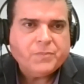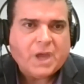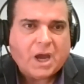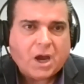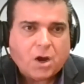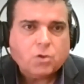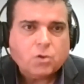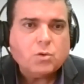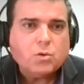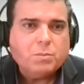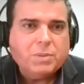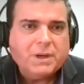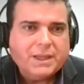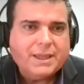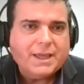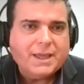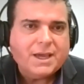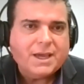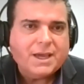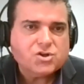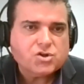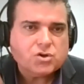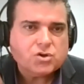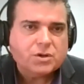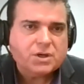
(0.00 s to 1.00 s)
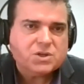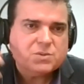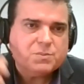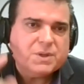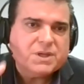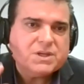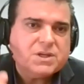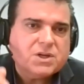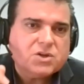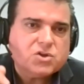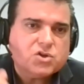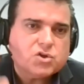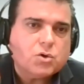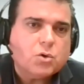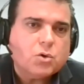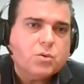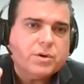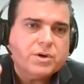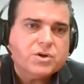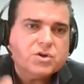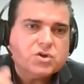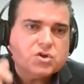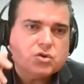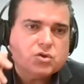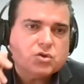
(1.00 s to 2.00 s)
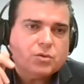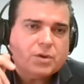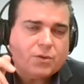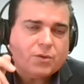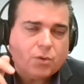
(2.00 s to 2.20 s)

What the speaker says: Our obligation as business owners